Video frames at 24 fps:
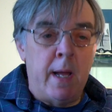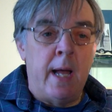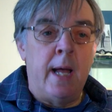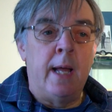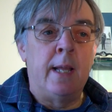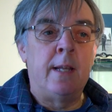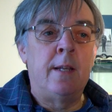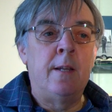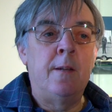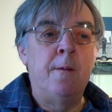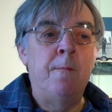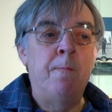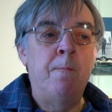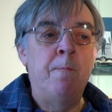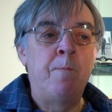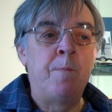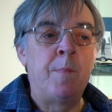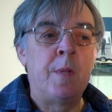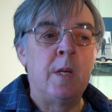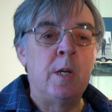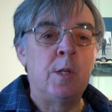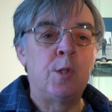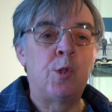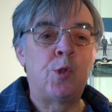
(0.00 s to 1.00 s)
men
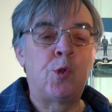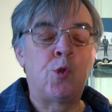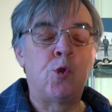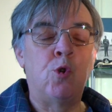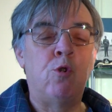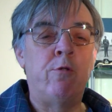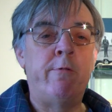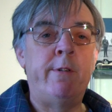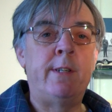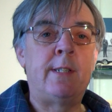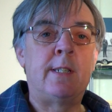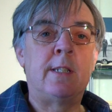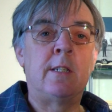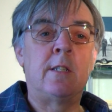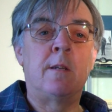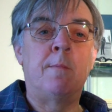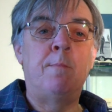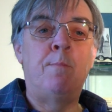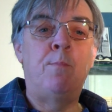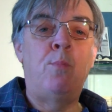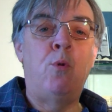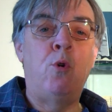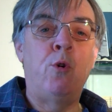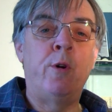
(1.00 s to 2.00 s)
saw it as a
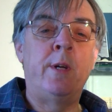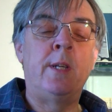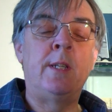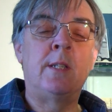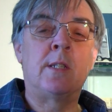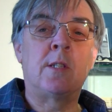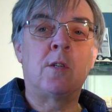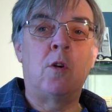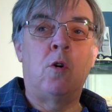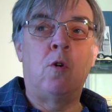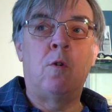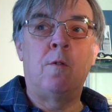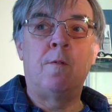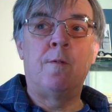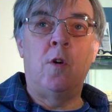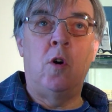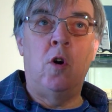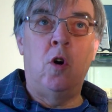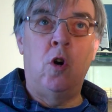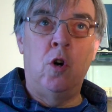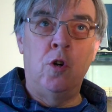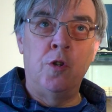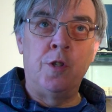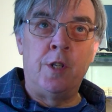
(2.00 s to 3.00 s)
point of
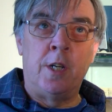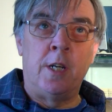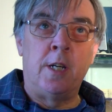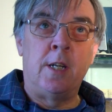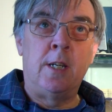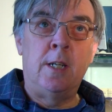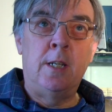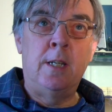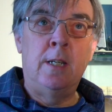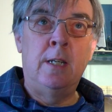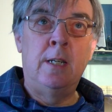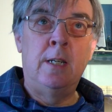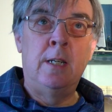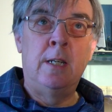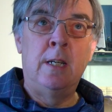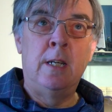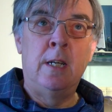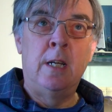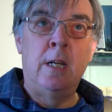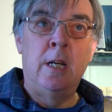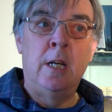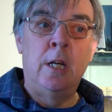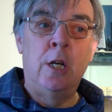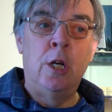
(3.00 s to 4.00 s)
honour
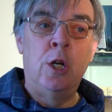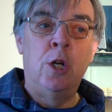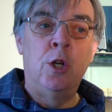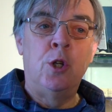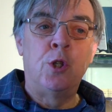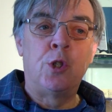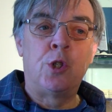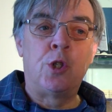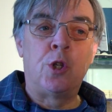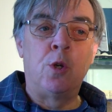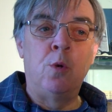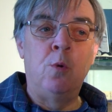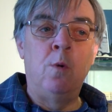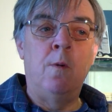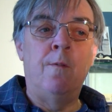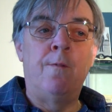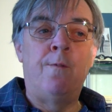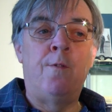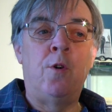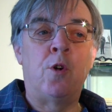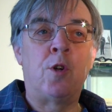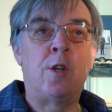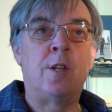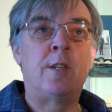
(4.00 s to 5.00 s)
to
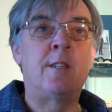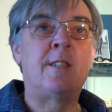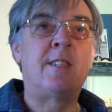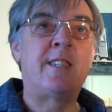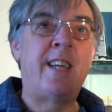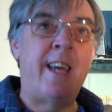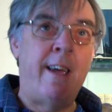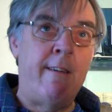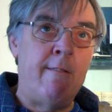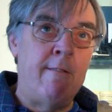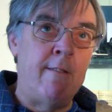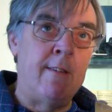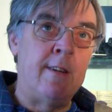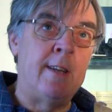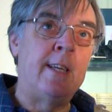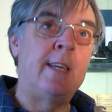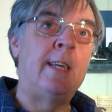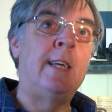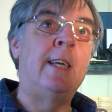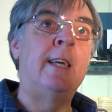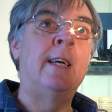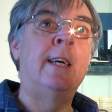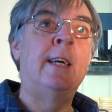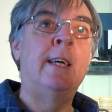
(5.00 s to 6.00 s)

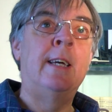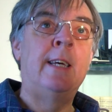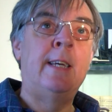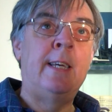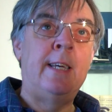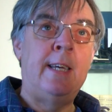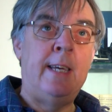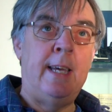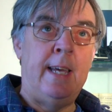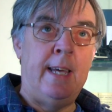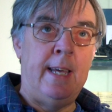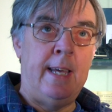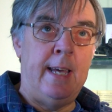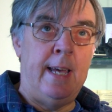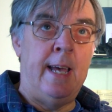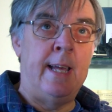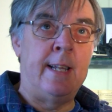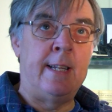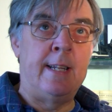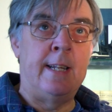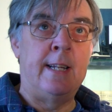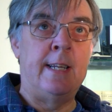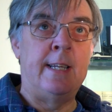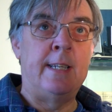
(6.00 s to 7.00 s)
voluntarily
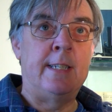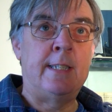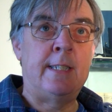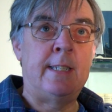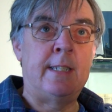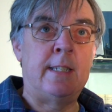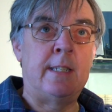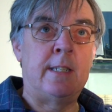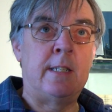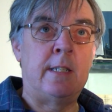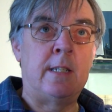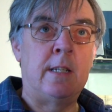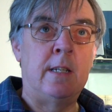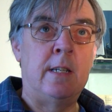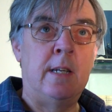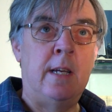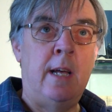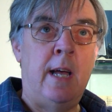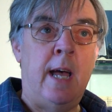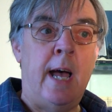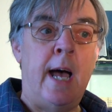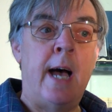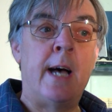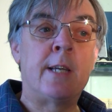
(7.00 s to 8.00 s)
enlist
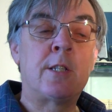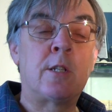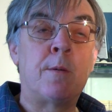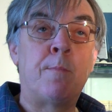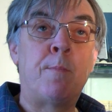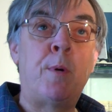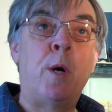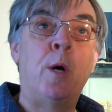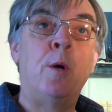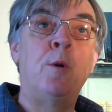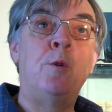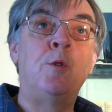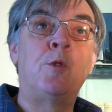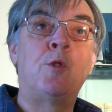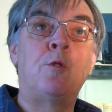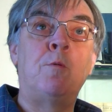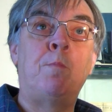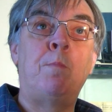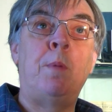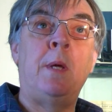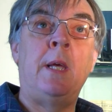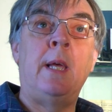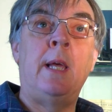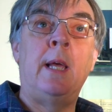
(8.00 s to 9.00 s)
as opposed to
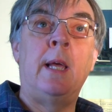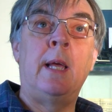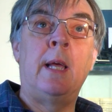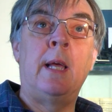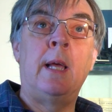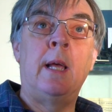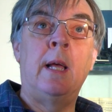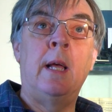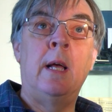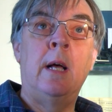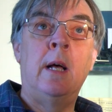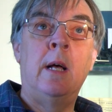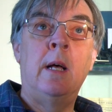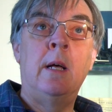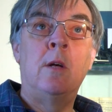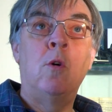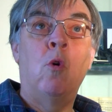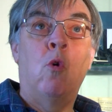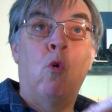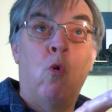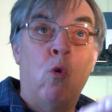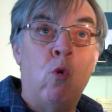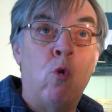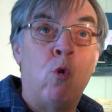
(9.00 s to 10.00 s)
being
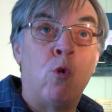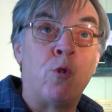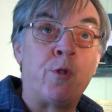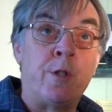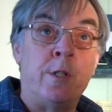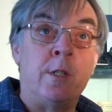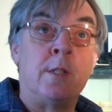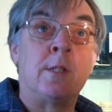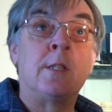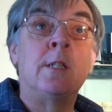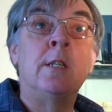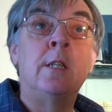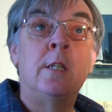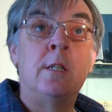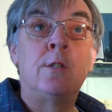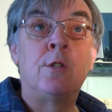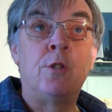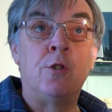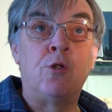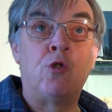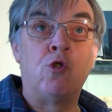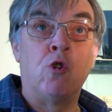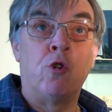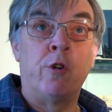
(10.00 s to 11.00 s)
ordered
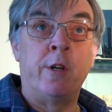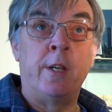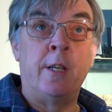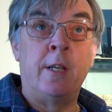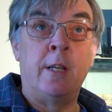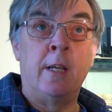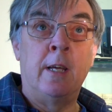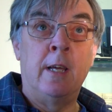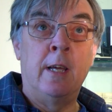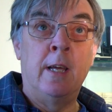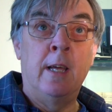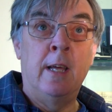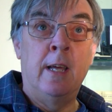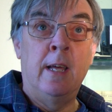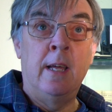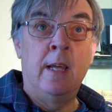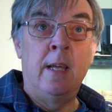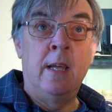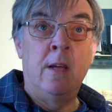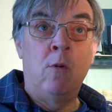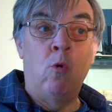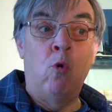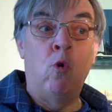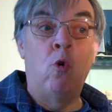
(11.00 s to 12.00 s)
to join
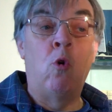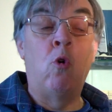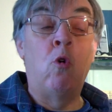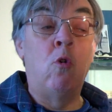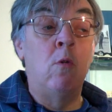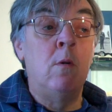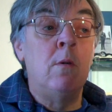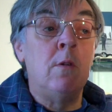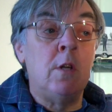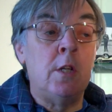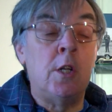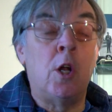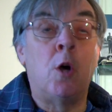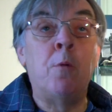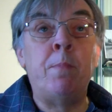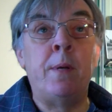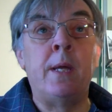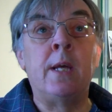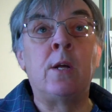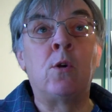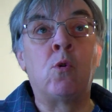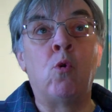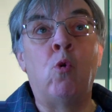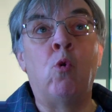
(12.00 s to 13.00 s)
or you know
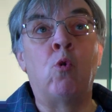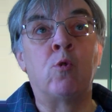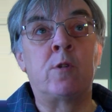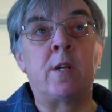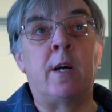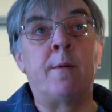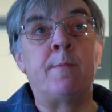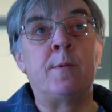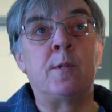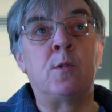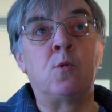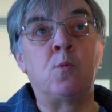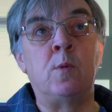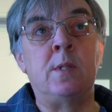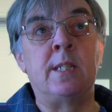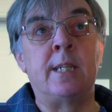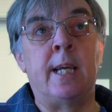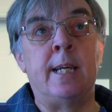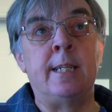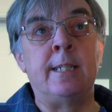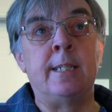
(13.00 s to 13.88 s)
being called up as we say